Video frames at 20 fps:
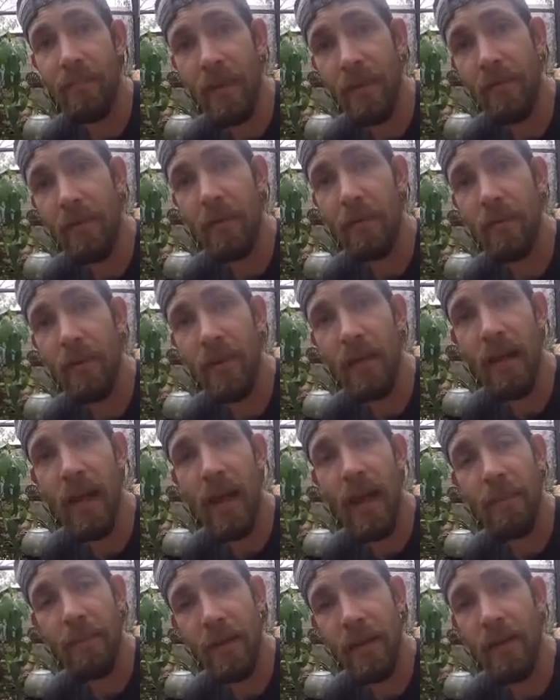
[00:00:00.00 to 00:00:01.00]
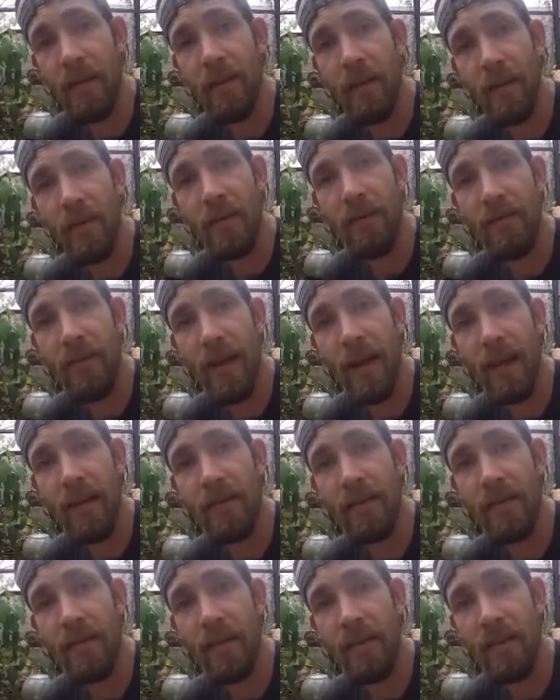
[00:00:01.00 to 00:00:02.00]
if they're really happy and going
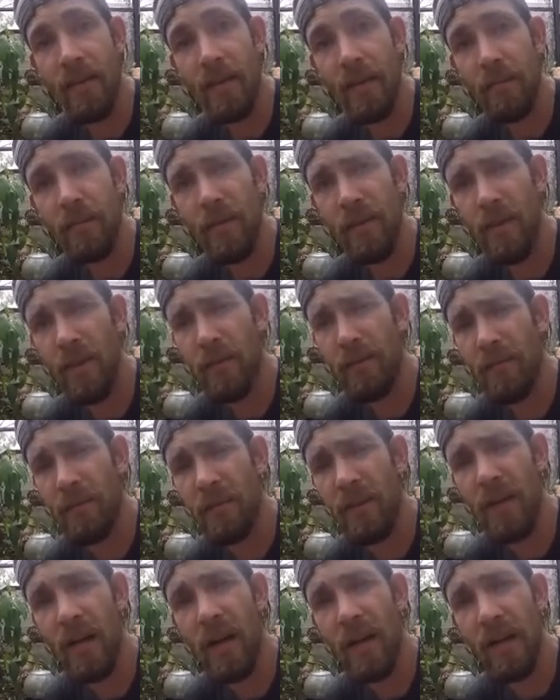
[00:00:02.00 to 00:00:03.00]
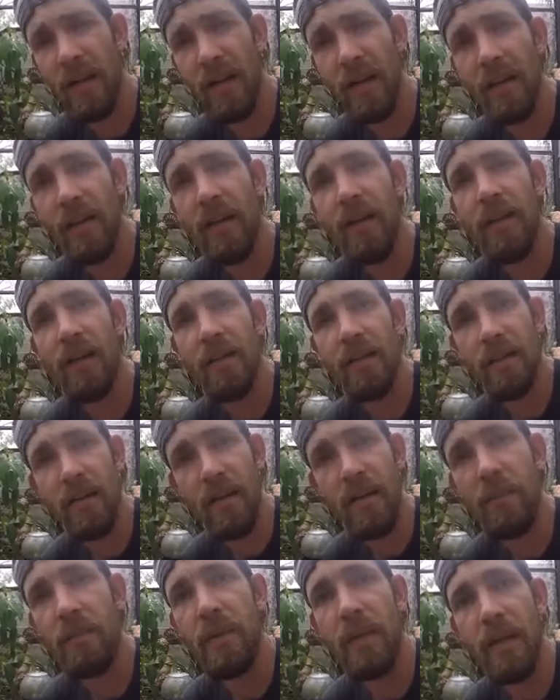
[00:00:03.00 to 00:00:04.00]
fast to go from a cutting
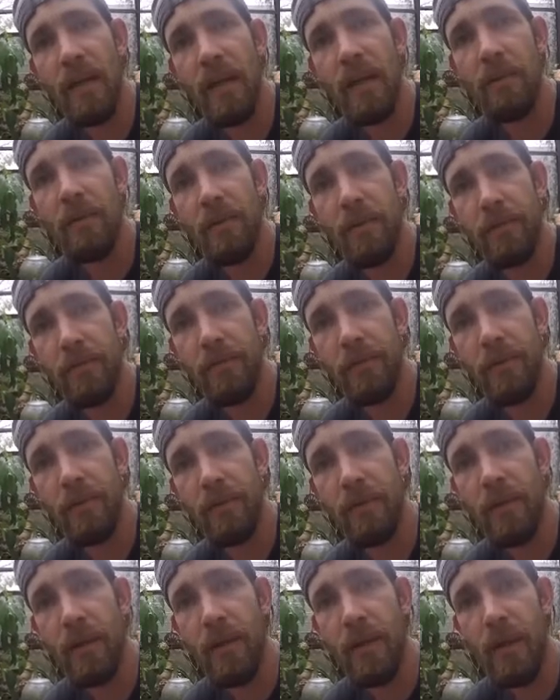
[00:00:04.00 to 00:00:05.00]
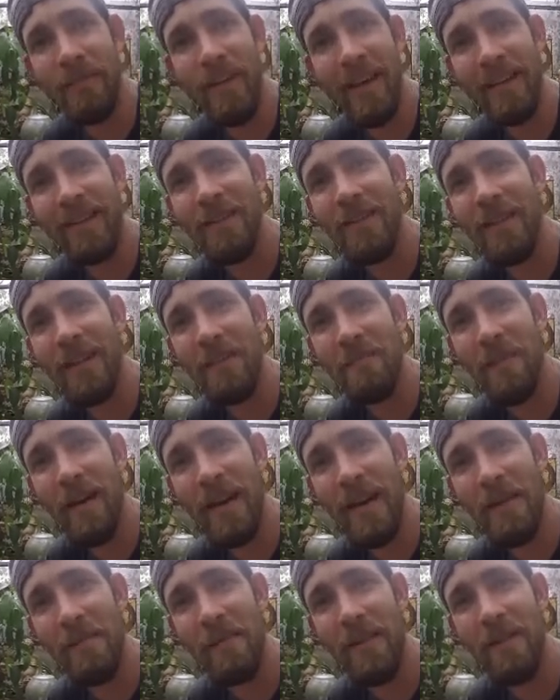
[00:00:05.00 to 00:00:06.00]
to being able to fruit. If I do get a
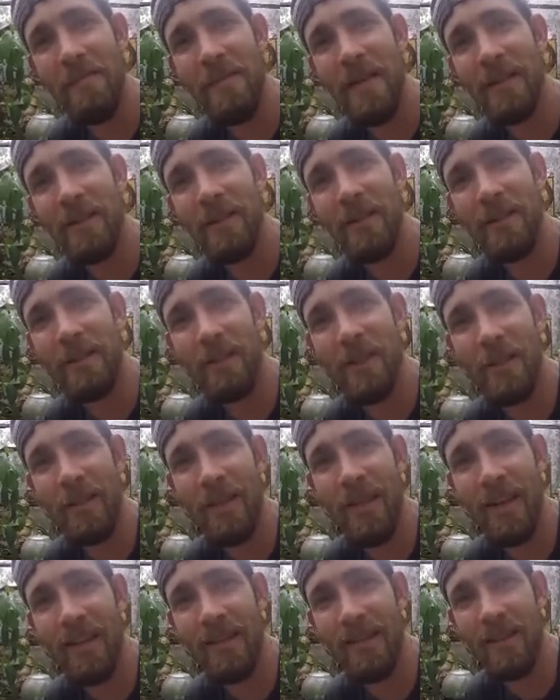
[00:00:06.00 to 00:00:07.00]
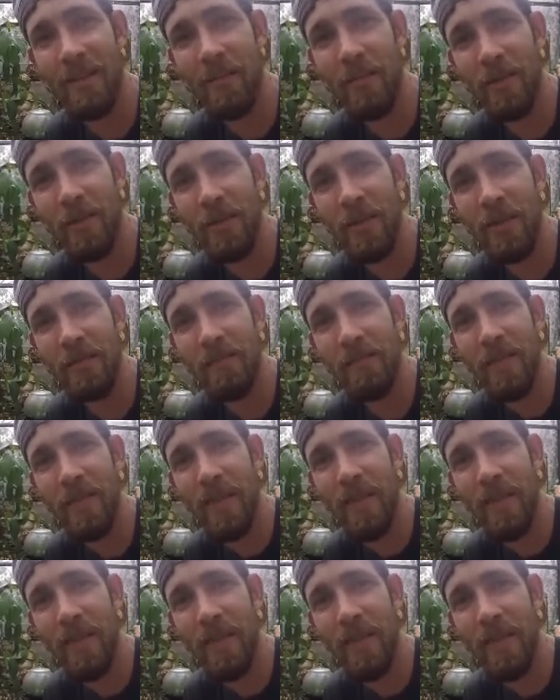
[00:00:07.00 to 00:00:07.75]
pineapple, I'll make sure and show you guys in the future.